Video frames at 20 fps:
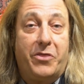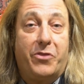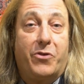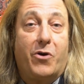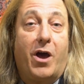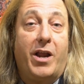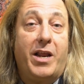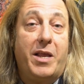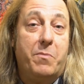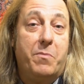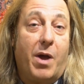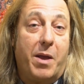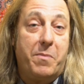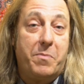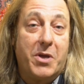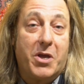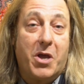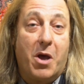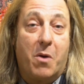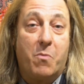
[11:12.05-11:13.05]
thought he might
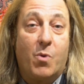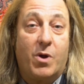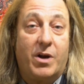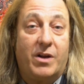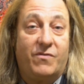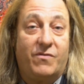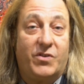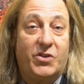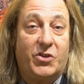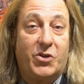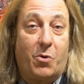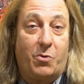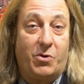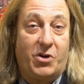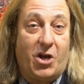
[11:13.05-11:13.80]
become one of his own